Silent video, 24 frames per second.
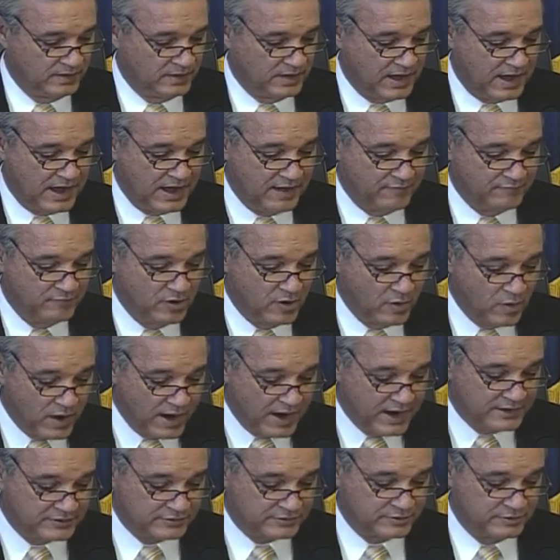I have no
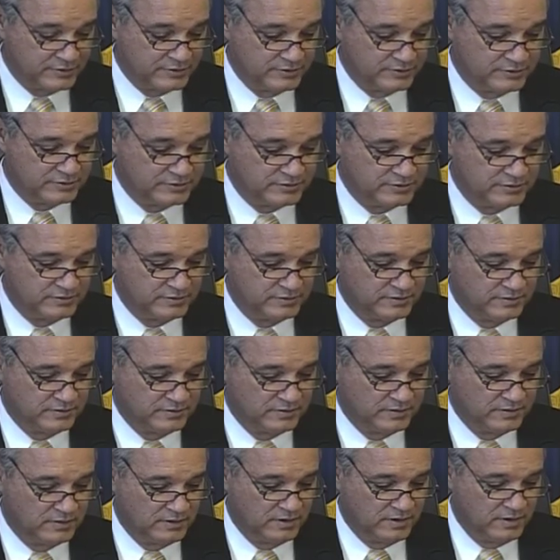answers
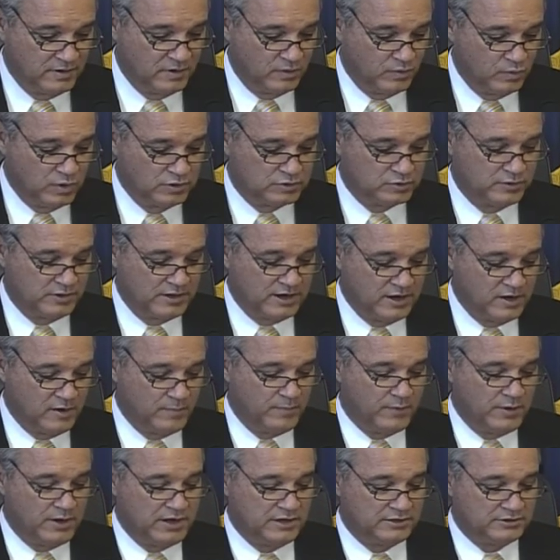which would
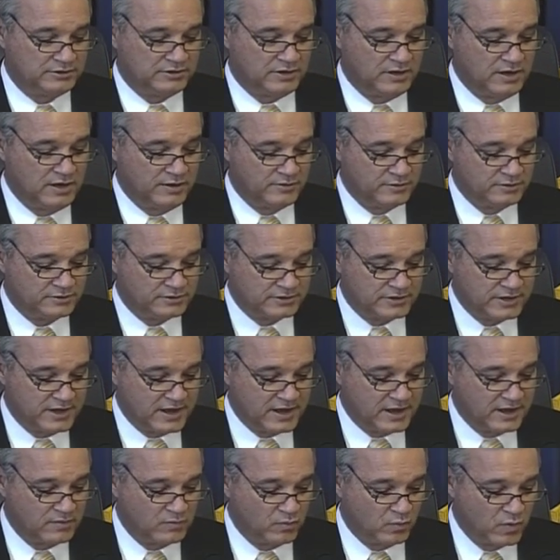help us
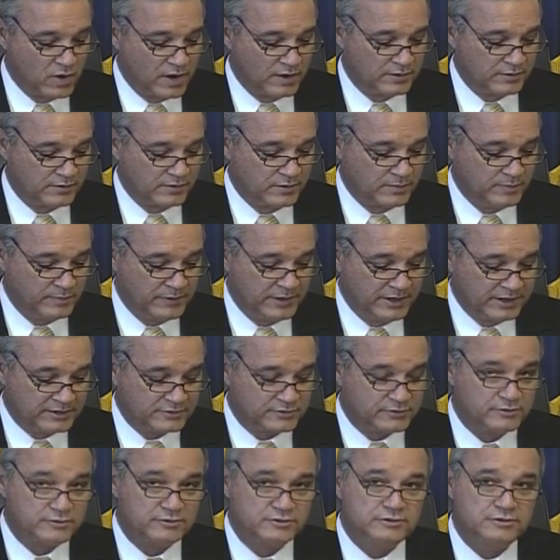understand whether the
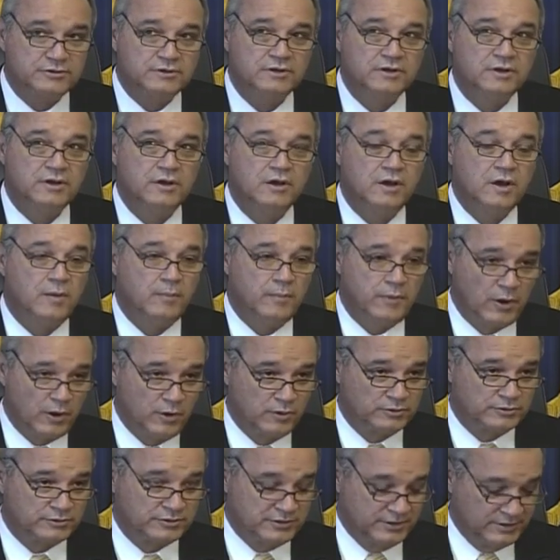pictures
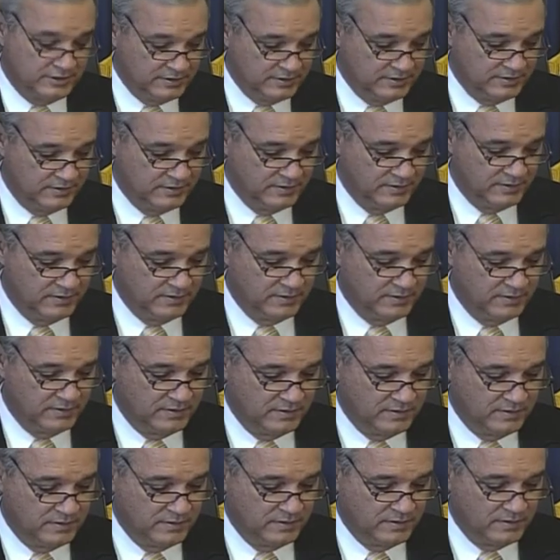posted
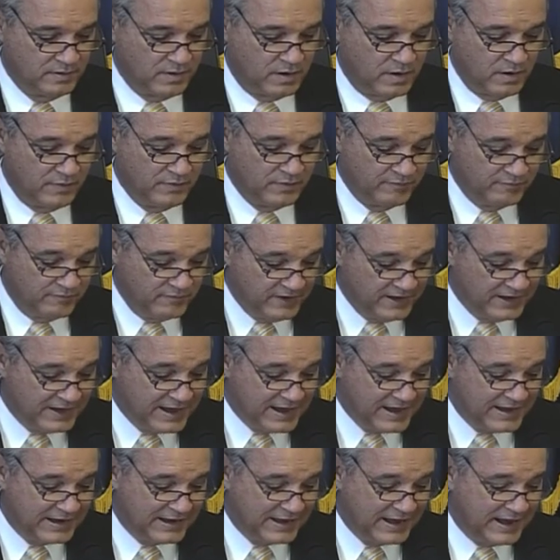on the
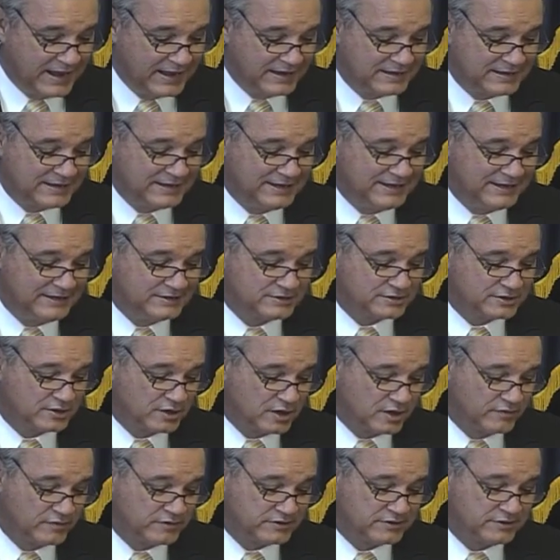VA Canteen
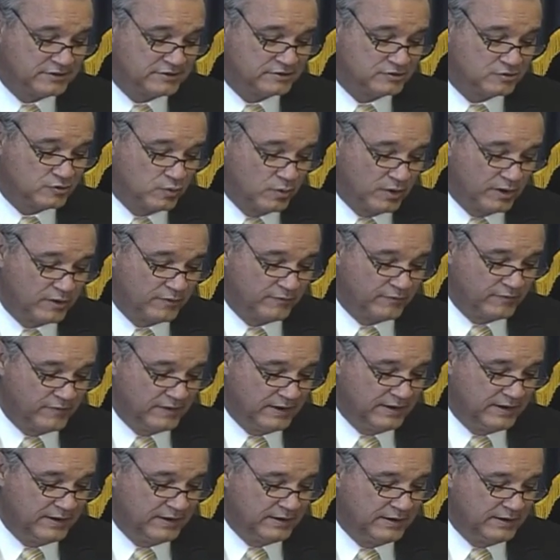Services Twitter
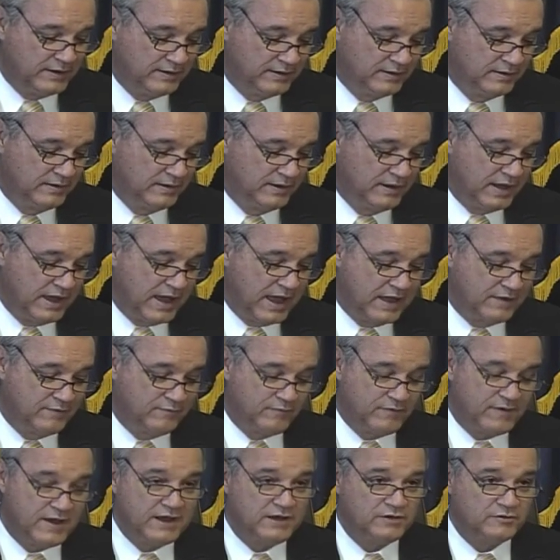feed and
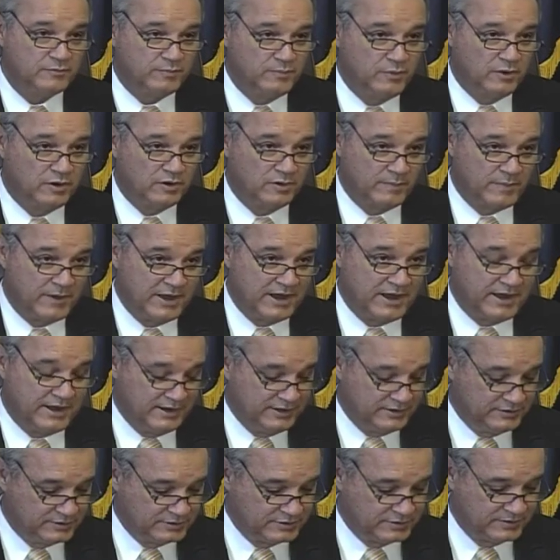Facebook
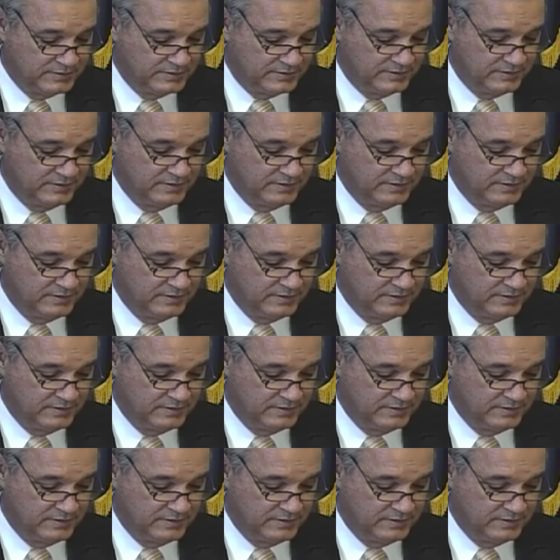page